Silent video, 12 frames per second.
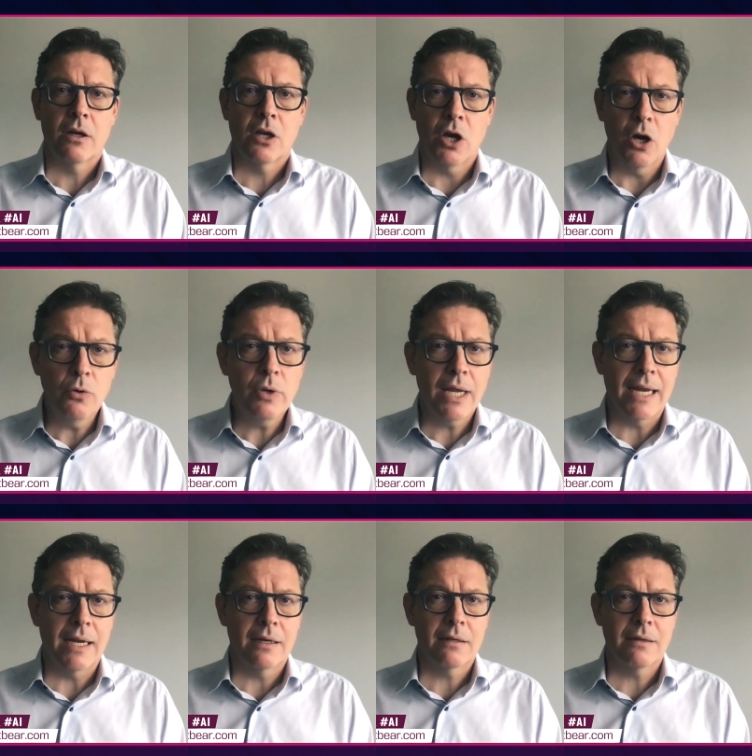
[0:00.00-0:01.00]

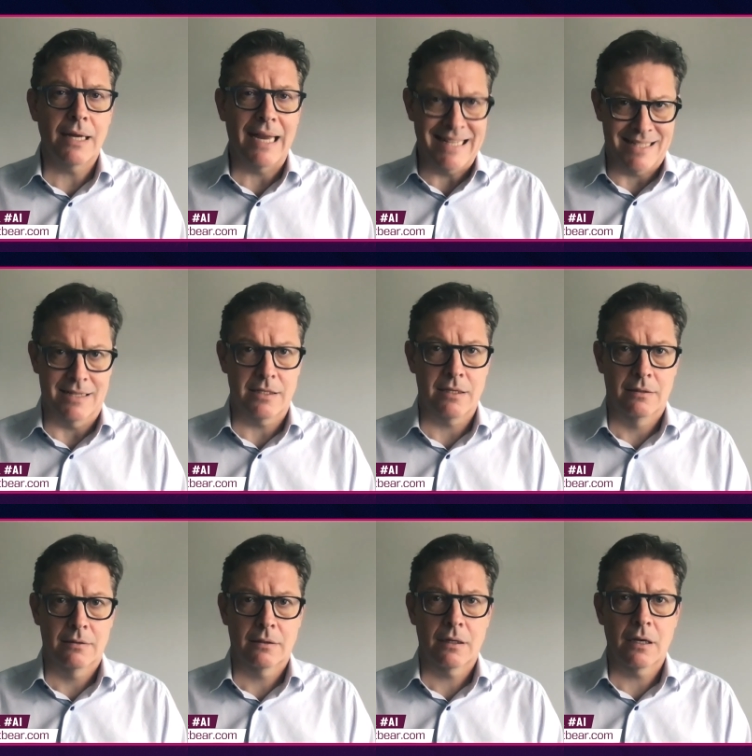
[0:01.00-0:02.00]
Coding isn't.
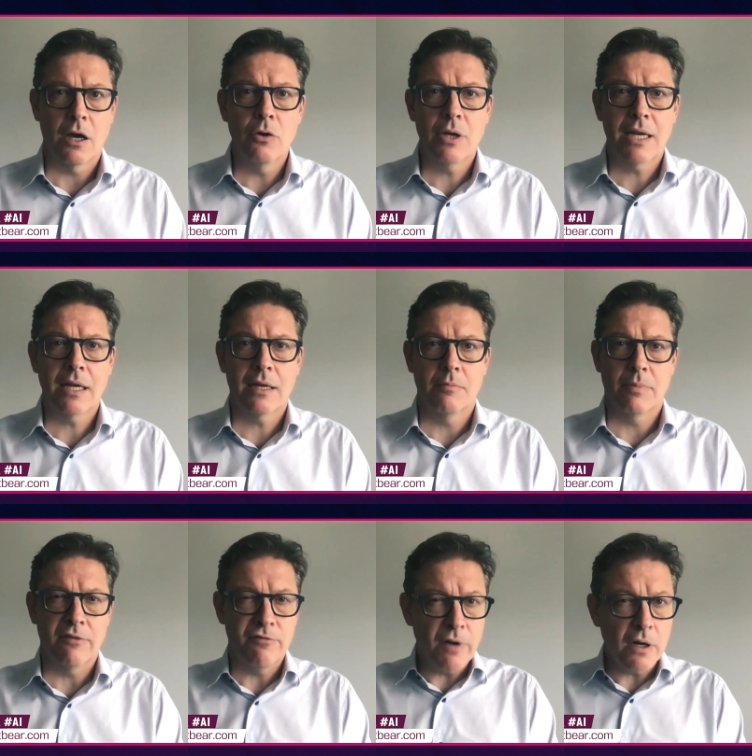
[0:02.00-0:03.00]
Coding can be
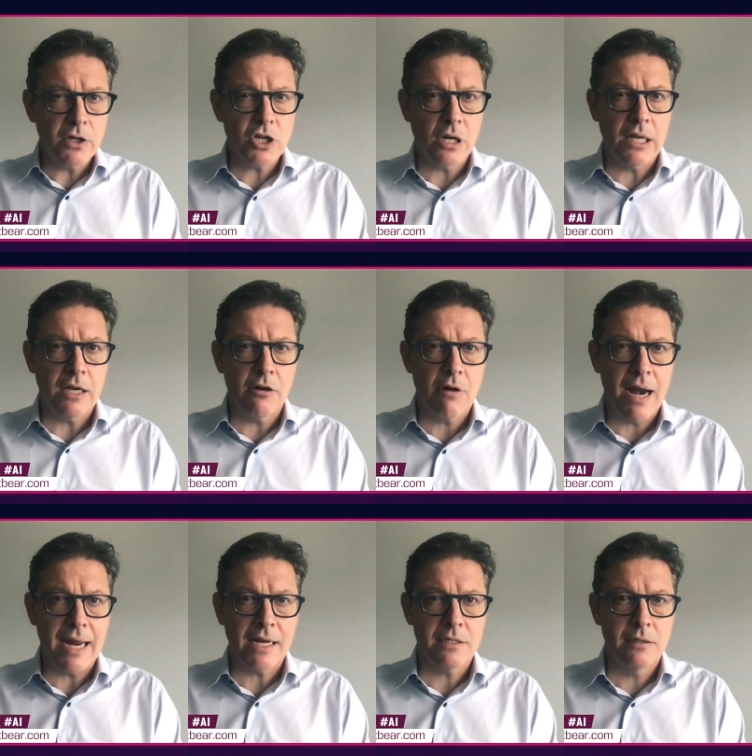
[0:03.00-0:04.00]
functionally
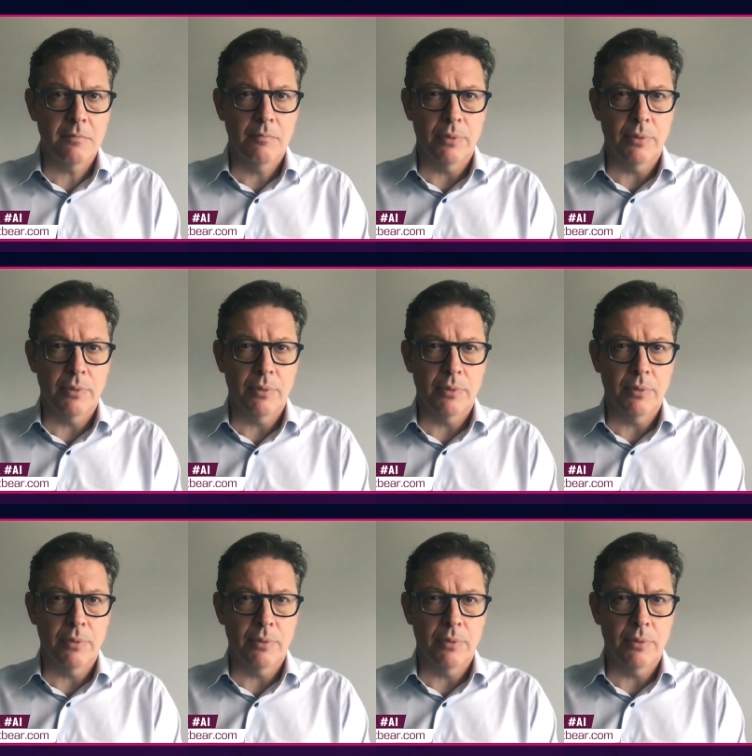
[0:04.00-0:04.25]
correct,